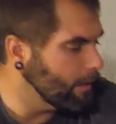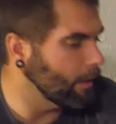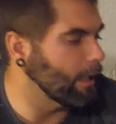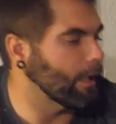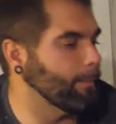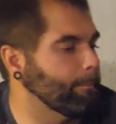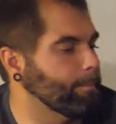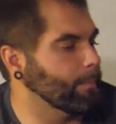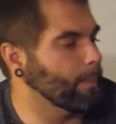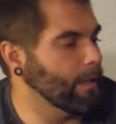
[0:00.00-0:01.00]
Um,
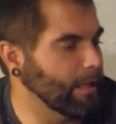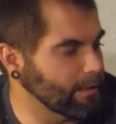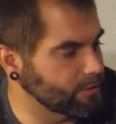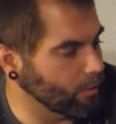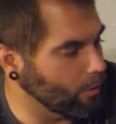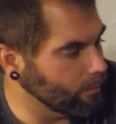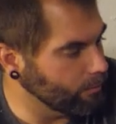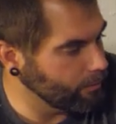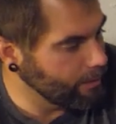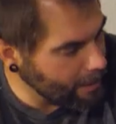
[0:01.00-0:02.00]
and so
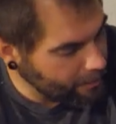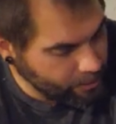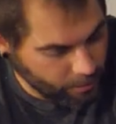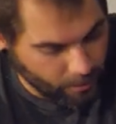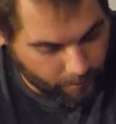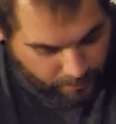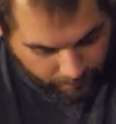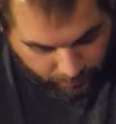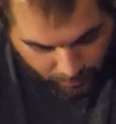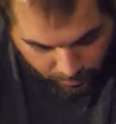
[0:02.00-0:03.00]
next year, I'm
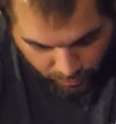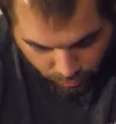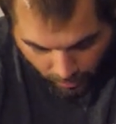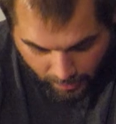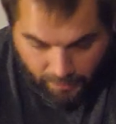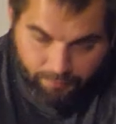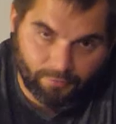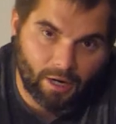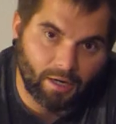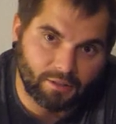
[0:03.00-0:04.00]
definitely going to be trying to
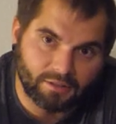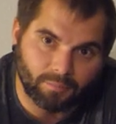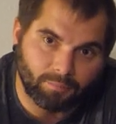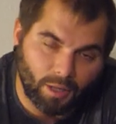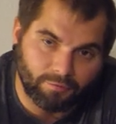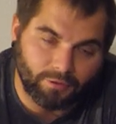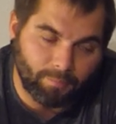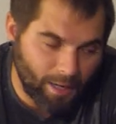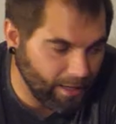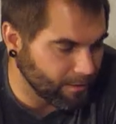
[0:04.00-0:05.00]
find some puffy
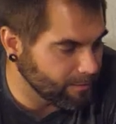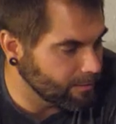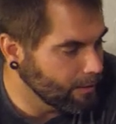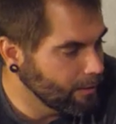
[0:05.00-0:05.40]
pants